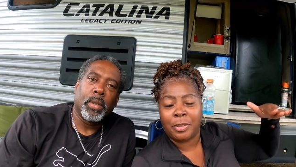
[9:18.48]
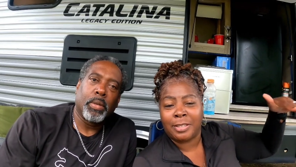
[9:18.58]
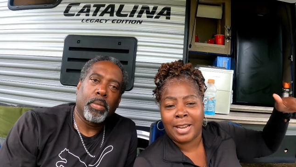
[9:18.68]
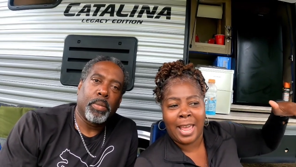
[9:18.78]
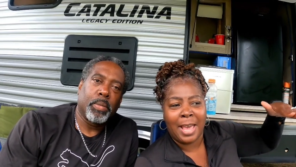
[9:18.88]
Speaker 1: where
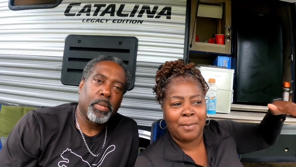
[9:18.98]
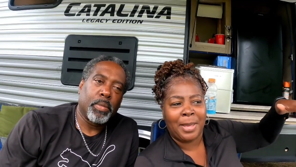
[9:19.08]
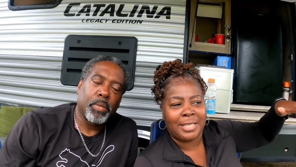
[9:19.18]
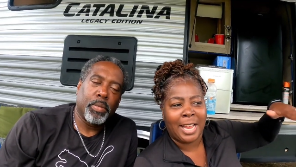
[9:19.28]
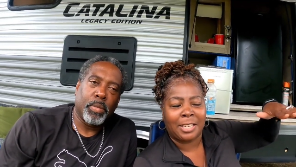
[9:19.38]
the dam
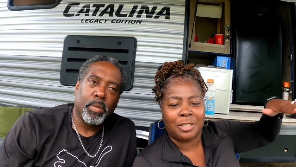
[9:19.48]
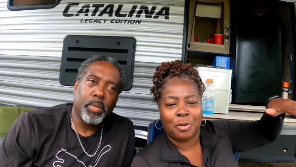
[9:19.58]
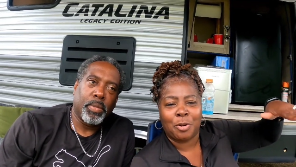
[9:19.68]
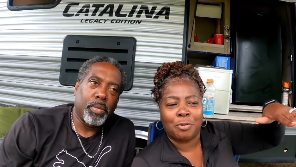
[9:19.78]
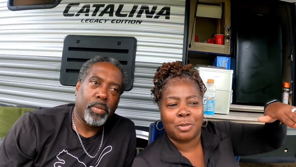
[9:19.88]
is that
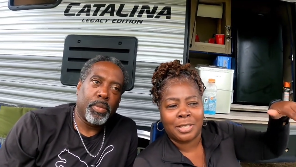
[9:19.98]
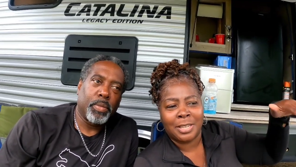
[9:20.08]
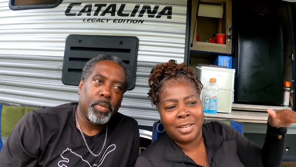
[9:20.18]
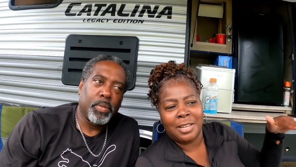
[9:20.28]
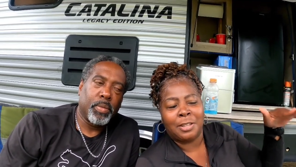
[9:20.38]
controls
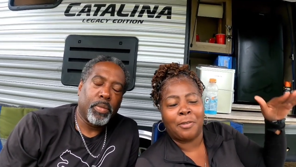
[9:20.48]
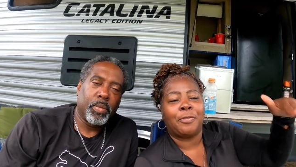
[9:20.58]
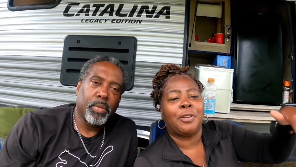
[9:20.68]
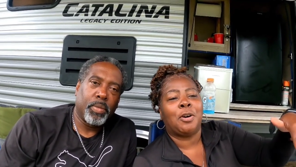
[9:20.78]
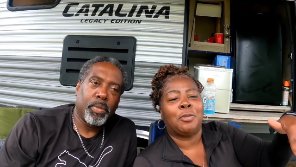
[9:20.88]
the
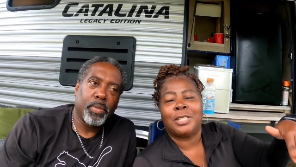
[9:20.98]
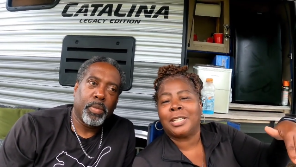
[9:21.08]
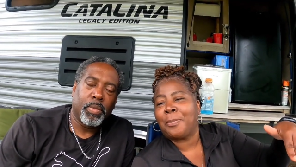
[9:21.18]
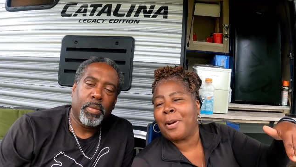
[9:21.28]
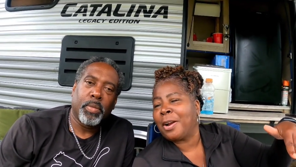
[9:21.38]
flow
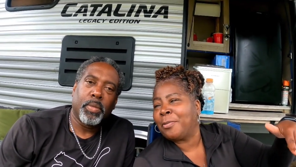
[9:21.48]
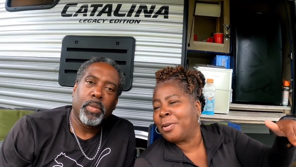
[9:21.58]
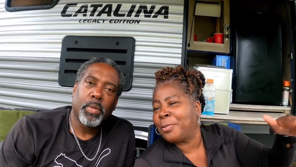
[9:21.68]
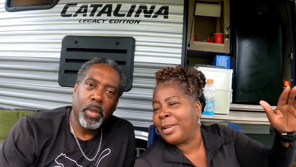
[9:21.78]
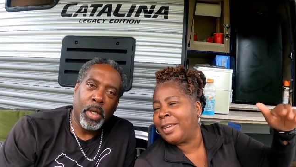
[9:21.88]
to the part
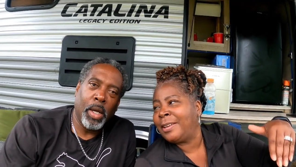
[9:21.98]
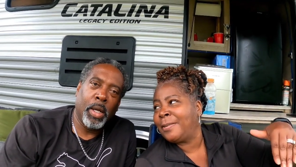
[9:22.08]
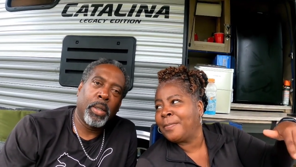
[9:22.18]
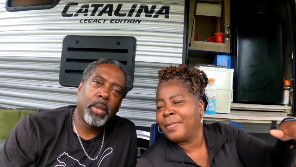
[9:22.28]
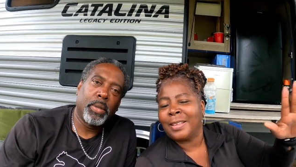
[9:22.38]
where we
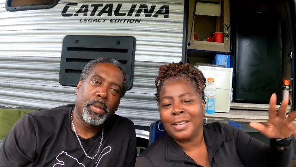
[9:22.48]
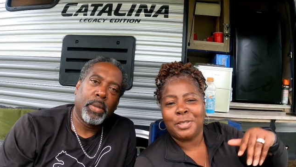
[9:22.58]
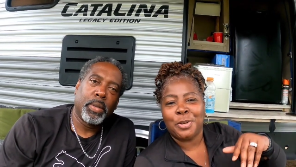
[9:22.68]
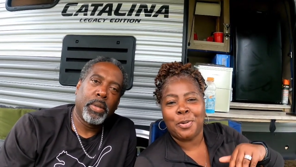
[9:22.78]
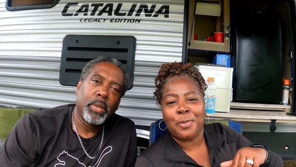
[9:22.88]
yeah.
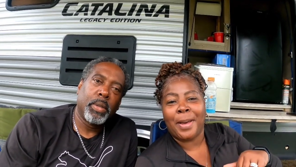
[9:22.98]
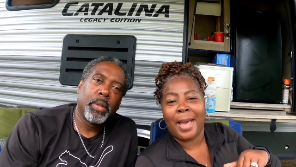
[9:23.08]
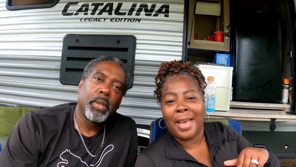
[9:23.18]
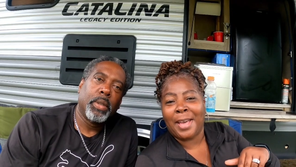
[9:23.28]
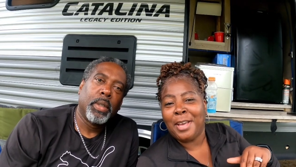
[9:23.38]
too
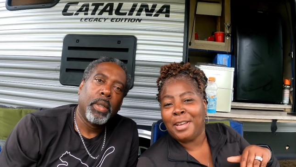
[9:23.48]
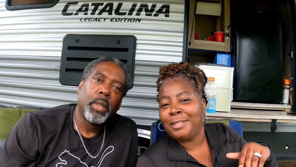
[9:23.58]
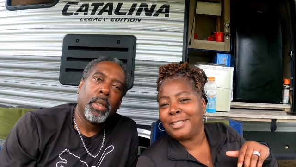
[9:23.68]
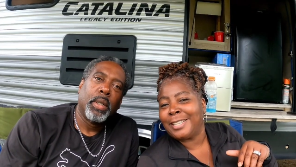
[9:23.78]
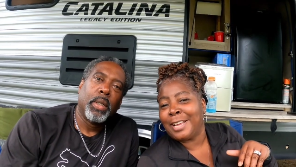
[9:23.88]
bad.
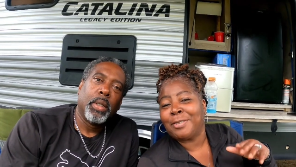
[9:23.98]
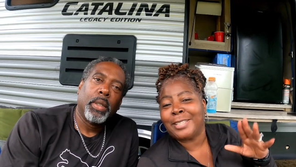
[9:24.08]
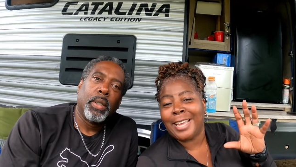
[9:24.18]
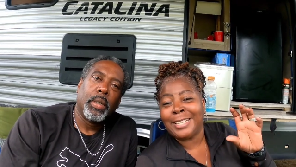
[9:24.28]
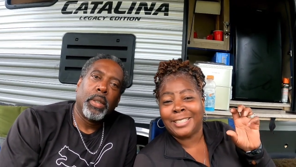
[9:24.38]
You it
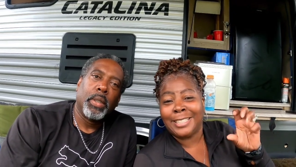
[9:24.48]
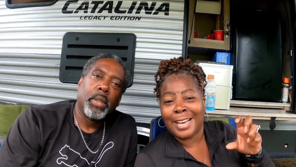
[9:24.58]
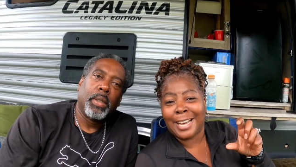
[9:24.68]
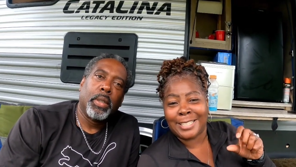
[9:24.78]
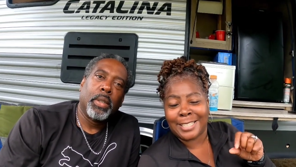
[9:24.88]
was getting
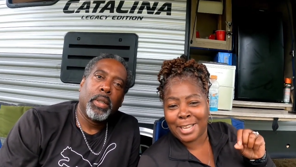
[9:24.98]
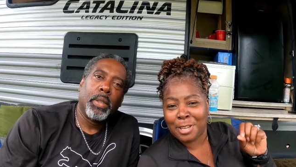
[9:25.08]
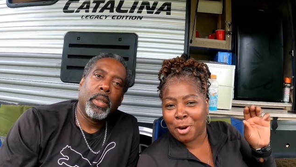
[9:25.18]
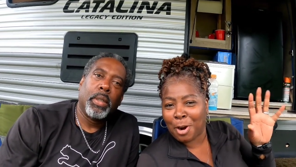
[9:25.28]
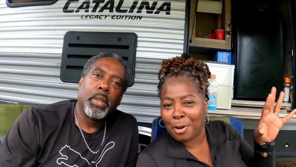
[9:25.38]
dusk
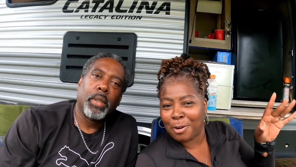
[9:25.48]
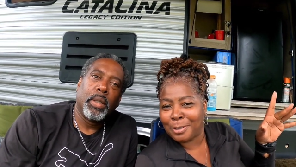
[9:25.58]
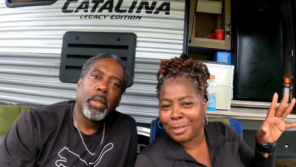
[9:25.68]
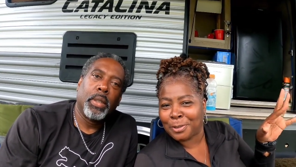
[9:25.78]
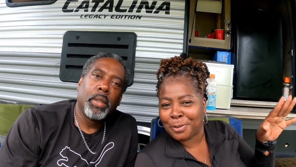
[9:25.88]
and you
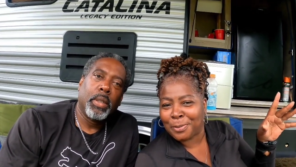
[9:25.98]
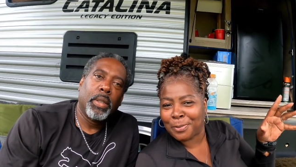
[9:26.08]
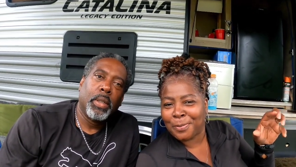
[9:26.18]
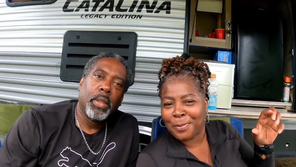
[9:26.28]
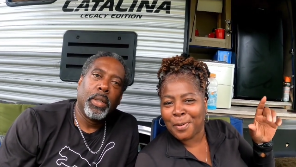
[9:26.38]
heard little
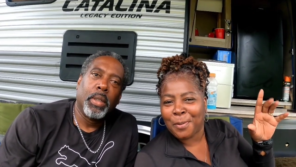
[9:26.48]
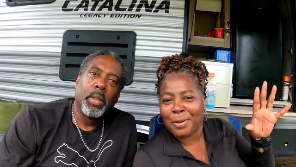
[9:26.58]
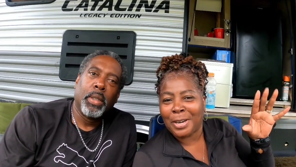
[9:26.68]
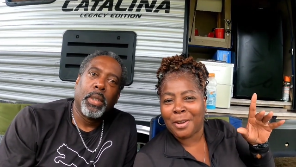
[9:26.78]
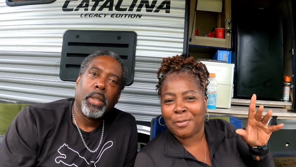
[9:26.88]

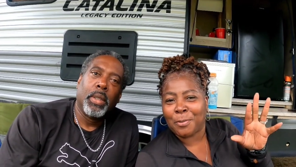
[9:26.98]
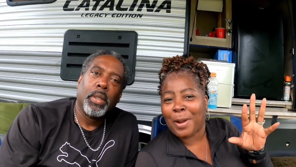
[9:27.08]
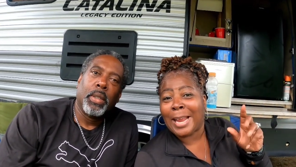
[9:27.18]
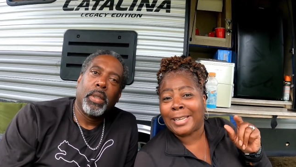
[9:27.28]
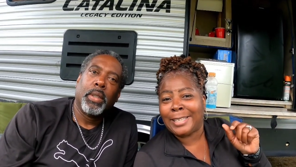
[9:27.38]
whatever
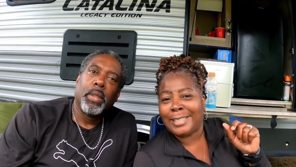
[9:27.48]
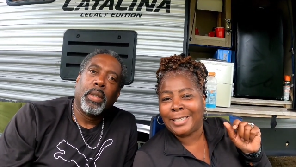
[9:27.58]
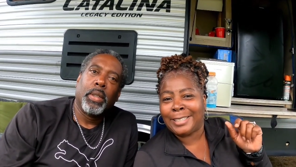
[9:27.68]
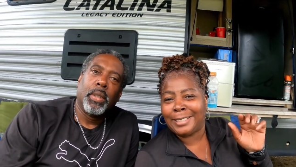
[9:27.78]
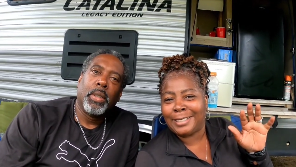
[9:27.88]
rattling
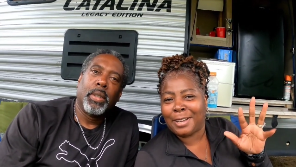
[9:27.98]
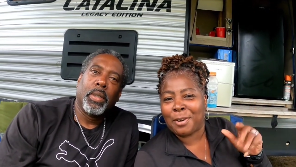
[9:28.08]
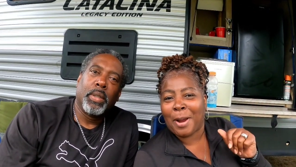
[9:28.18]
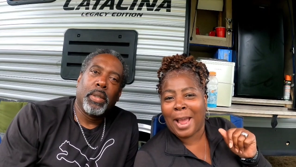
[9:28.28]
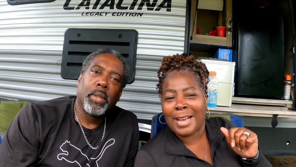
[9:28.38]
in the, the
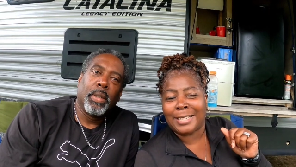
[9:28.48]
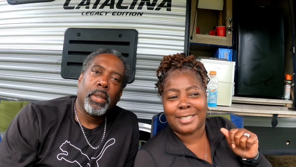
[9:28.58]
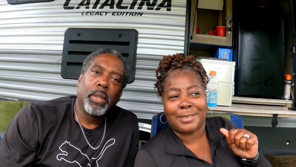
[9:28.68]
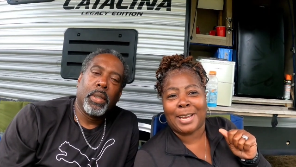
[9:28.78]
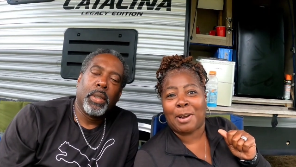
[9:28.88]

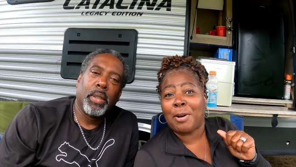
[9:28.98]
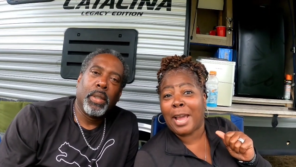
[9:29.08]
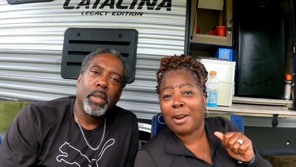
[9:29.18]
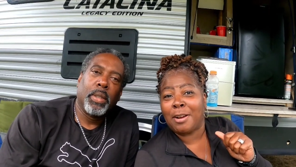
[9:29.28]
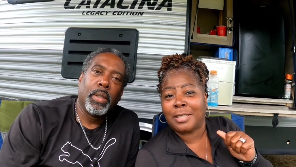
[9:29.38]
grass. I was like,
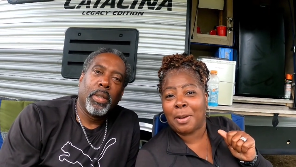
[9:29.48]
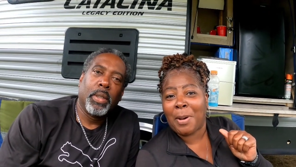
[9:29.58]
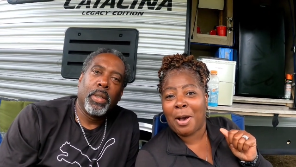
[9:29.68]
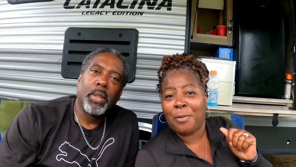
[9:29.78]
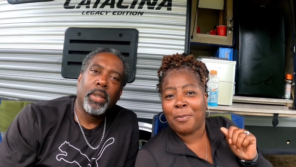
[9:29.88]
okay, girls,
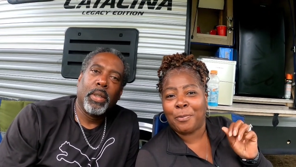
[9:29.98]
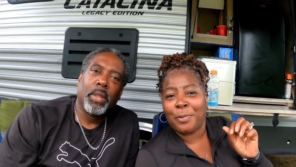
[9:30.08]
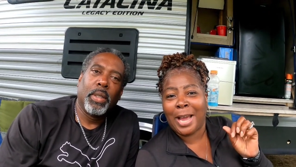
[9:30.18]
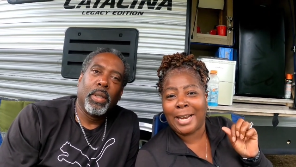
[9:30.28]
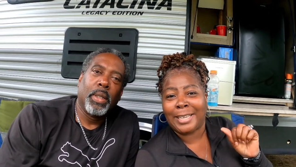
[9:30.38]
come on.
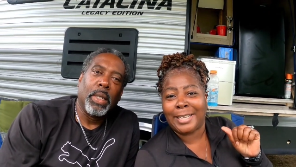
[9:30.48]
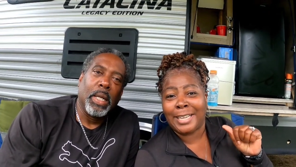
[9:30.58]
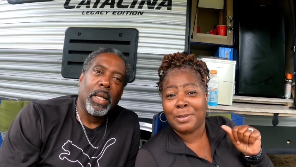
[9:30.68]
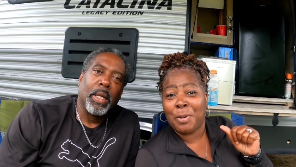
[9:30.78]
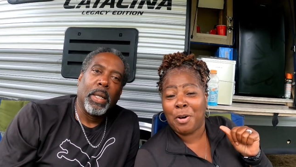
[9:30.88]
We gotta
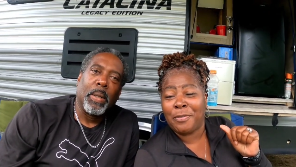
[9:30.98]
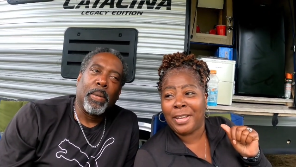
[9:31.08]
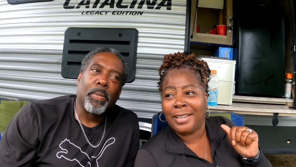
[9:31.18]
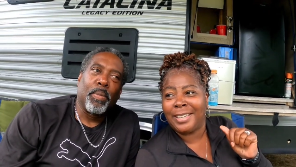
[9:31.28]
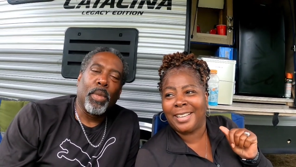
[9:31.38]
get to
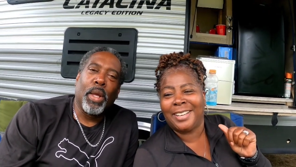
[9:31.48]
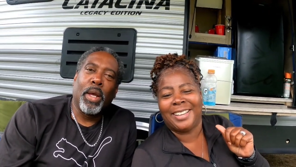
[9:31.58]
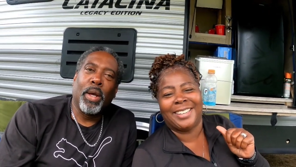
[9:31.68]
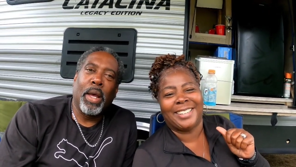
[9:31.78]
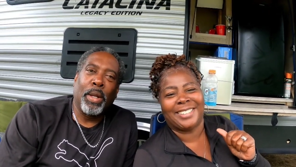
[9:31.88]
moving.
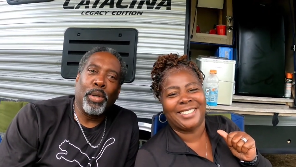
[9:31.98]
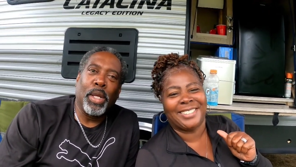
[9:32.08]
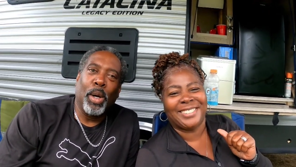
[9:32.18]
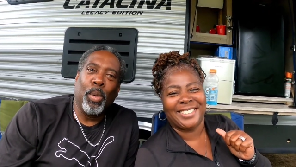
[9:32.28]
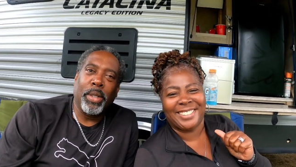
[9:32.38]
yeah, ain't no
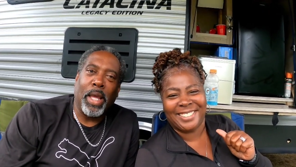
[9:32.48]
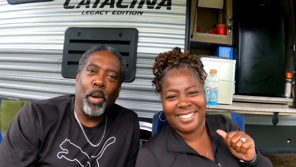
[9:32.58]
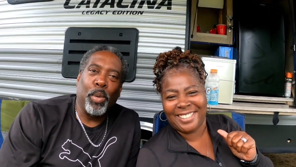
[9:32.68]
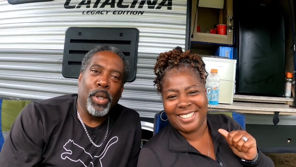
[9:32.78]
Speaker 2: telling what that